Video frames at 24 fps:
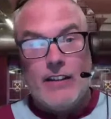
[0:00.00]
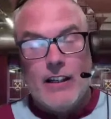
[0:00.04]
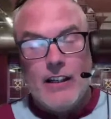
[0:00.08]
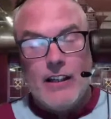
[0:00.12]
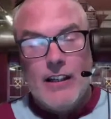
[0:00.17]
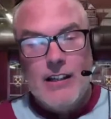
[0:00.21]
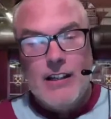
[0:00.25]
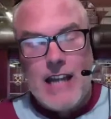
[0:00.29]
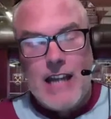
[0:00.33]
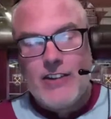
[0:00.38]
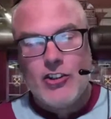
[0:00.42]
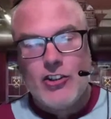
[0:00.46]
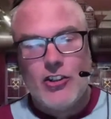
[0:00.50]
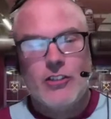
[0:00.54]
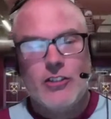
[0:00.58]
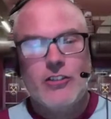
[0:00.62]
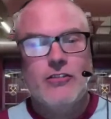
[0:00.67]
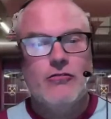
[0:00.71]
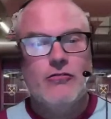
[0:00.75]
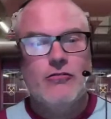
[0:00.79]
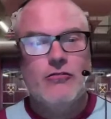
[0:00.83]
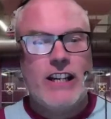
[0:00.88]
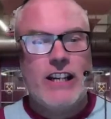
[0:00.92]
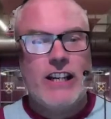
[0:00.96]
the legend
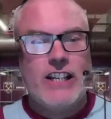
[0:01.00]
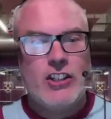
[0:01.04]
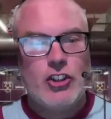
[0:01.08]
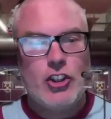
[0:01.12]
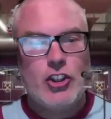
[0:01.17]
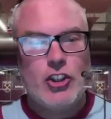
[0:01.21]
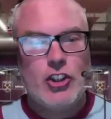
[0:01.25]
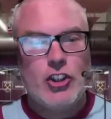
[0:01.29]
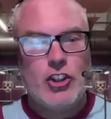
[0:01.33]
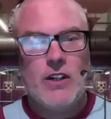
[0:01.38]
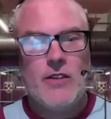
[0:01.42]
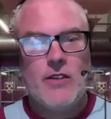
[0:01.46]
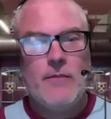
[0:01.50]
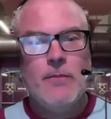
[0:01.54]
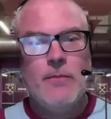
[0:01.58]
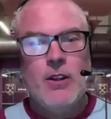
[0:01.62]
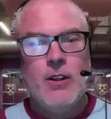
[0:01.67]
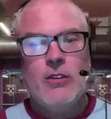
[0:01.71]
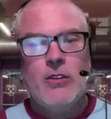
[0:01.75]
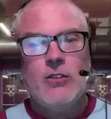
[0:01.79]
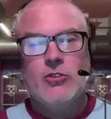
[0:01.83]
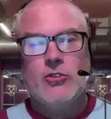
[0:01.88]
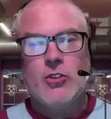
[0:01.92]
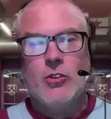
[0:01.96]
Ray Stewart
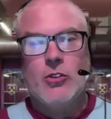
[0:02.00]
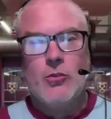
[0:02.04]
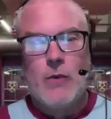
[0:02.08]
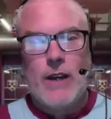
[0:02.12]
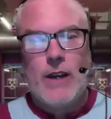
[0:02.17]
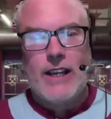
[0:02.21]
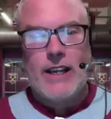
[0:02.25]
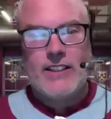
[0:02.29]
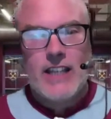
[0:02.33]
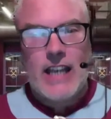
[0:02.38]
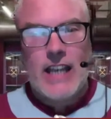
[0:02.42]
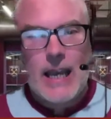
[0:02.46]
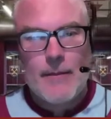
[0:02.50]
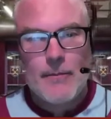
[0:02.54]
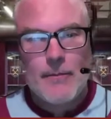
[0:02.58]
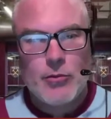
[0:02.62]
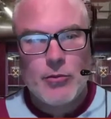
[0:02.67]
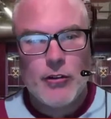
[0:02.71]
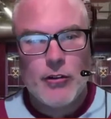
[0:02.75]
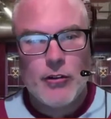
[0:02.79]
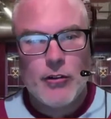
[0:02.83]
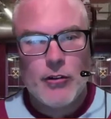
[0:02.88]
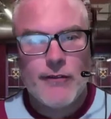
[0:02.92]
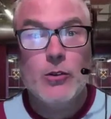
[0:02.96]
saw West Ham
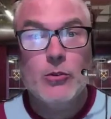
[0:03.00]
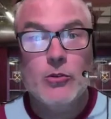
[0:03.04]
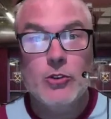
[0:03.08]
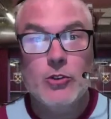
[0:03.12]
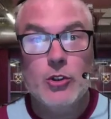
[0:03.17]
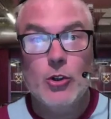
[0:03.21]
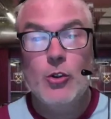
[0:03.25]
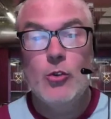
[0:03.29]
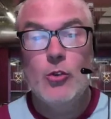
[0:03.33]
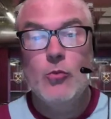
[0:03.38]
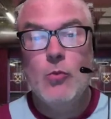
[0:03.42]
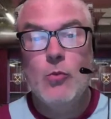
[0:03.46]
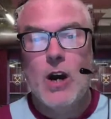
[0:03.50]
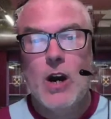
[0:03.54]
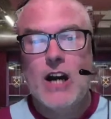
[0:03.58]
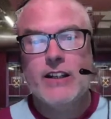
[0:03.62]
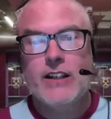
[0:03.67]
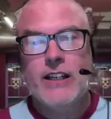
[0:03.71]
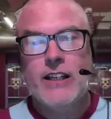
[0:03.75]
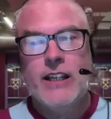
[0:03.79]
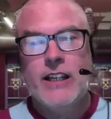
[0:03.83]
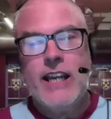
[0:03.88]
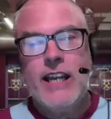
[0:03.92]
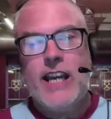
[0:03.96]
prevail 2-1
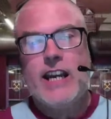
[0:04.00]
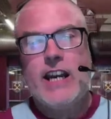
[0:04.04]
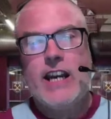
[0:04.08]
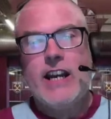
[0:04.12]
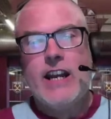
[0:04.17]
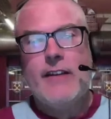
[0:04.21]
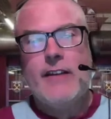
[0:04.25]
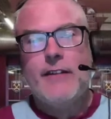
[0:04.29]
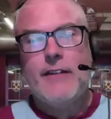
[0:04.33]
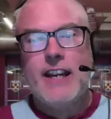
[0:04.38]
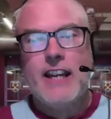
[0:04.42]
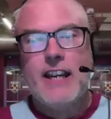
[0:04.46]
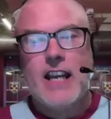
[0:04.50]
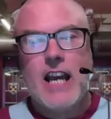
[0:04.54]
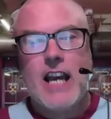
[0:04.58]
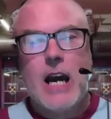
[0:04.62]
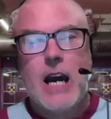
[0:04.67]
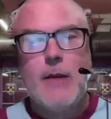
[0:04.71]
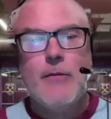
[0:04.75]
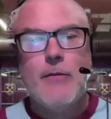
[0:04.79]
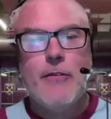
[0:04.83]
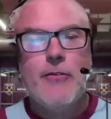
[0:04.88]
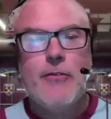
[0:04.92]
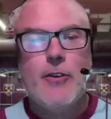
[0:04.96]
in an FA
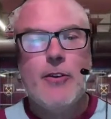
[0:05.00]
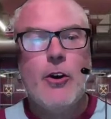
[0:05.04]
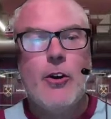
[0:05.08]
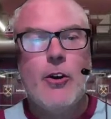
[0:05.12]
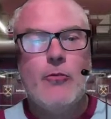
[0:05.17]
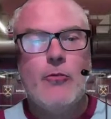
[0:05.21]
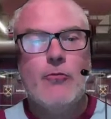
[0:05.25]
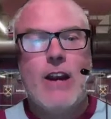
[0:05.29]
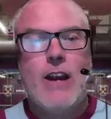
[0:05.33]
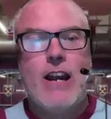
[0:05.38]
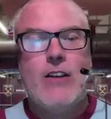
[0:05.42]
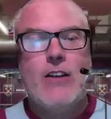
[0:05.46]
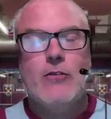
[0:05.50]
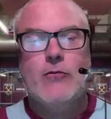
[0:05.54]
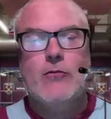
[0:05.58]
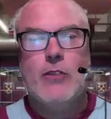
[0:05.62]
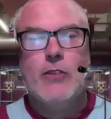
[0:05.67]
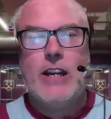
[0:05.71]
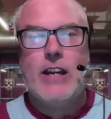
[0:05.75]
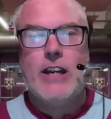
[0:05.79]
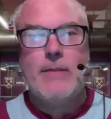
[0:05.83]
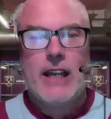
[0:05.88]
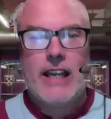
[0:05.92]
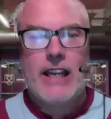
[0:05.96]
Cup third round
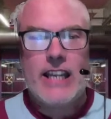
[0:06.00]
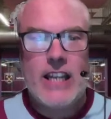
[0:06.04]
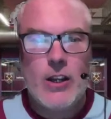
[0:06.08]
replay.